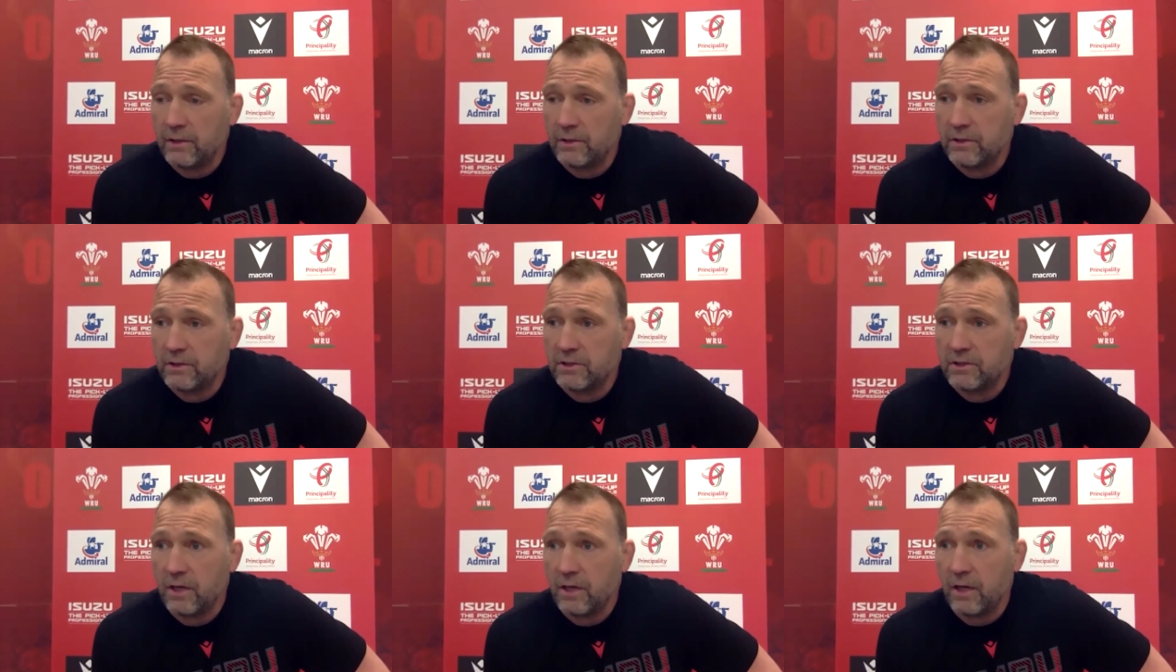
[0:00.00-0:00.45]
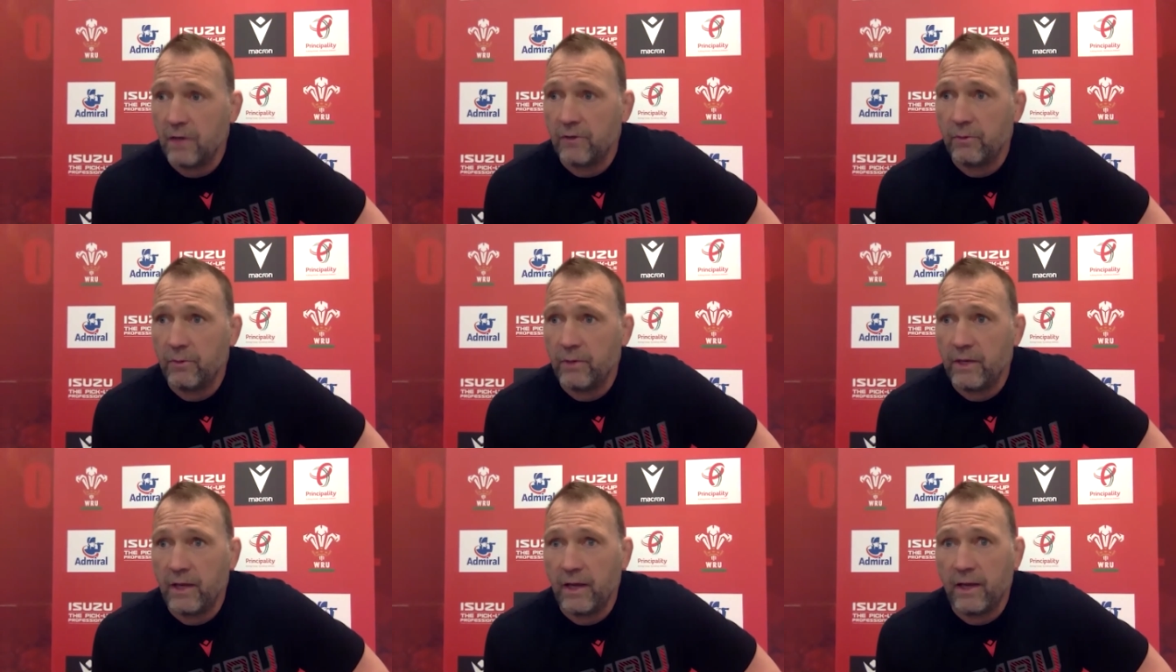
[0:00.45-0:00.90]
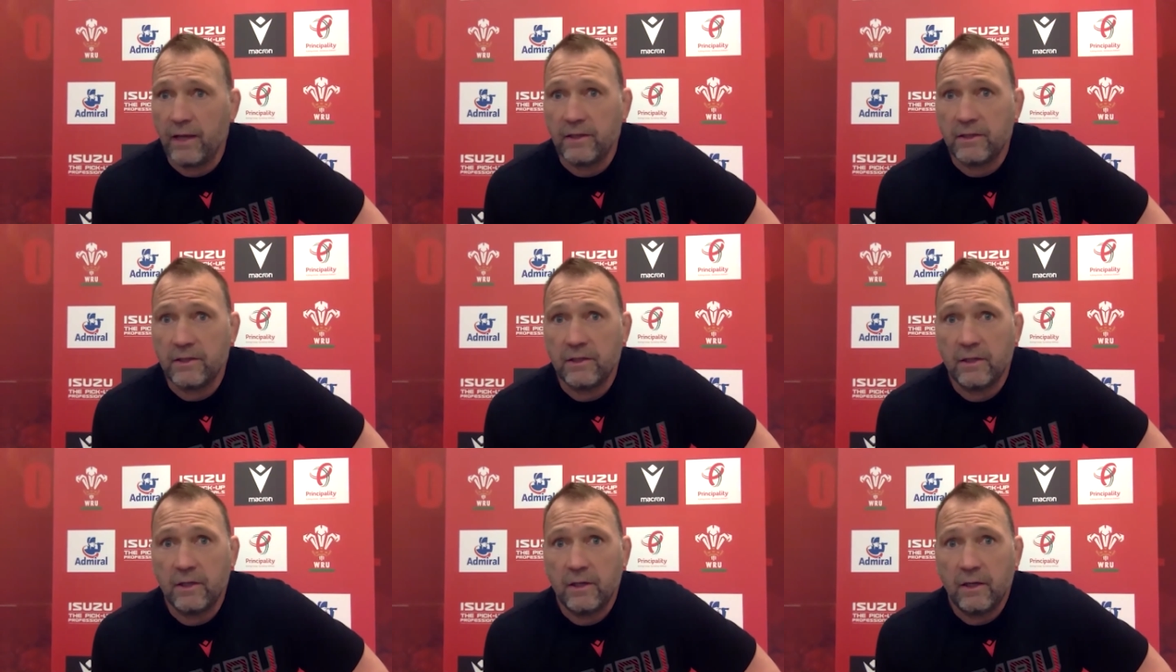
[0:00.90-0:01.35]
to start on the
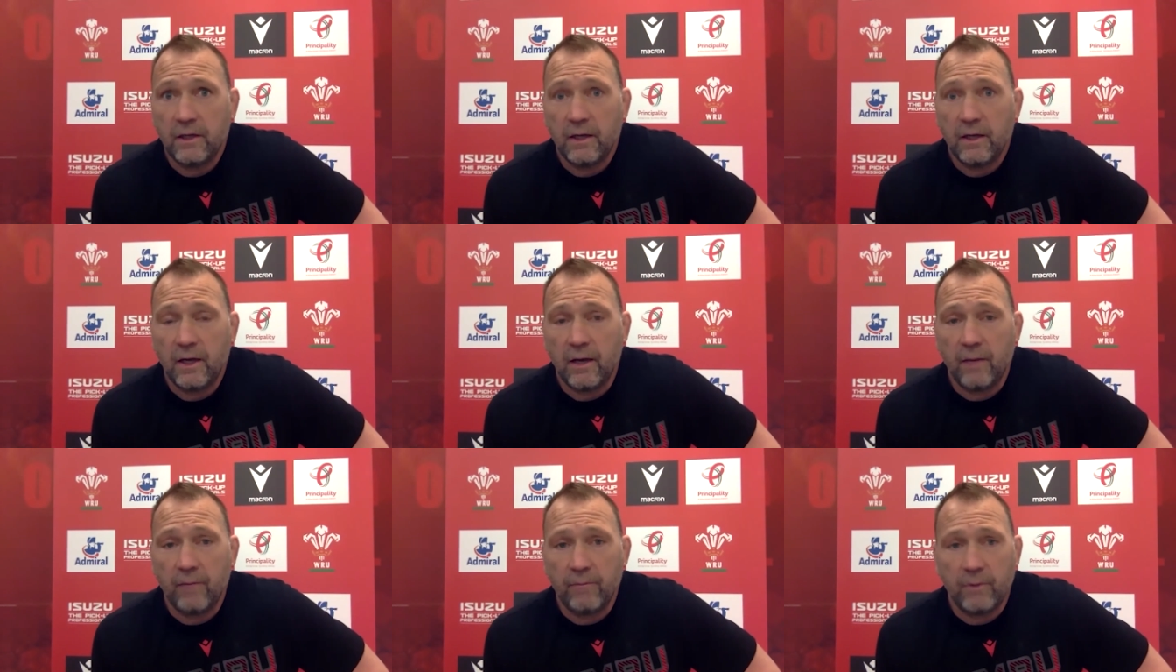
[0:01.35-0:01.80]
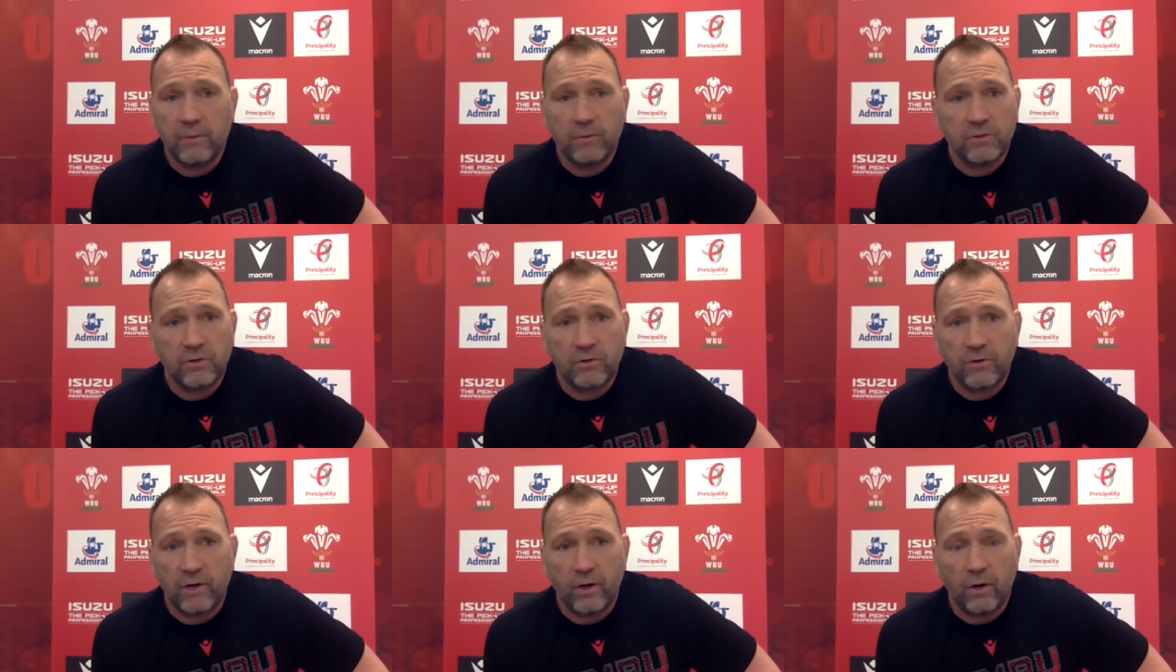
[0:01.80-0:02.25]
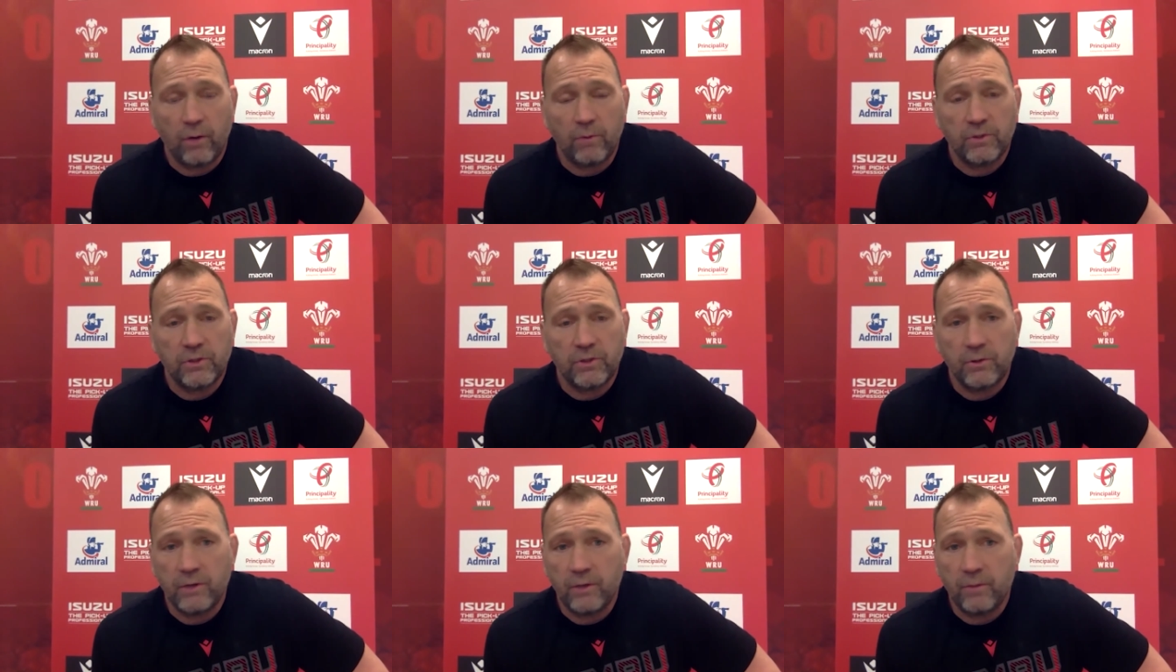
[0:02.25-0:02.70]
weekend um, it was a great
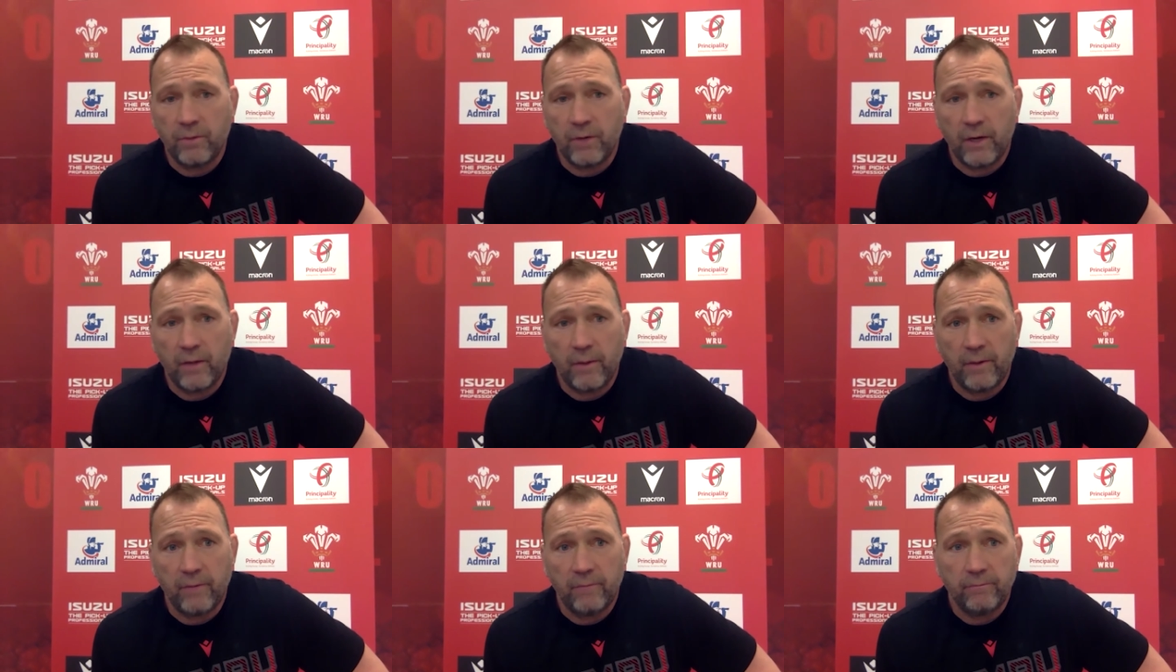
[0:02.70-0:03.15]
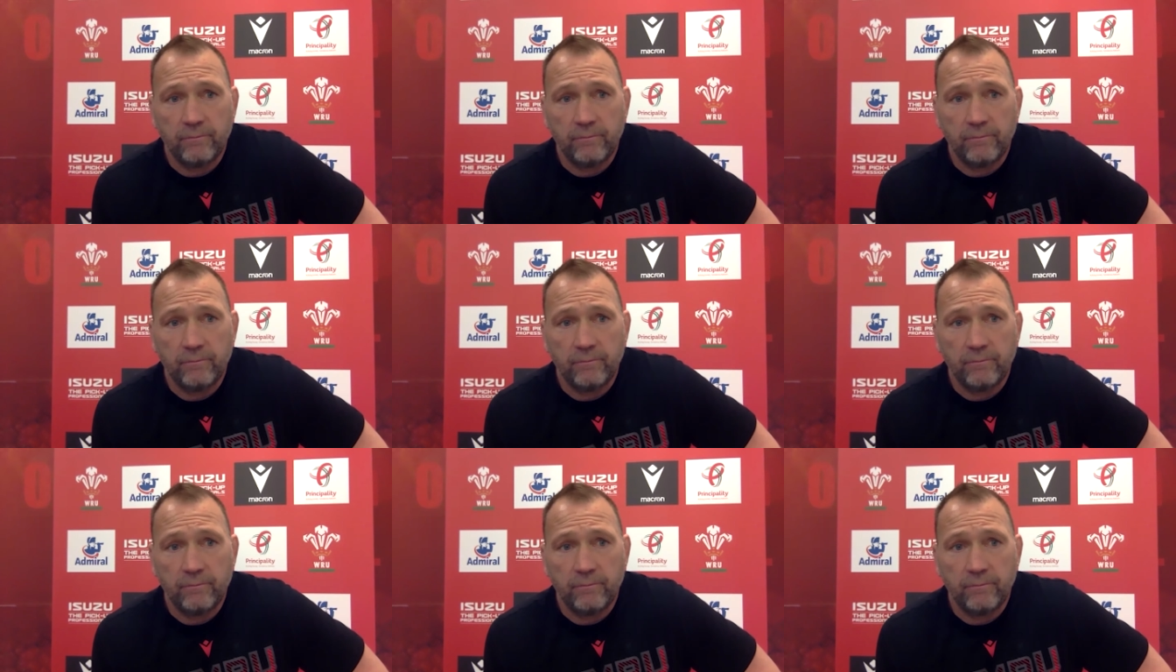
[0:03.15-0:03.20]
opportunity to bring him in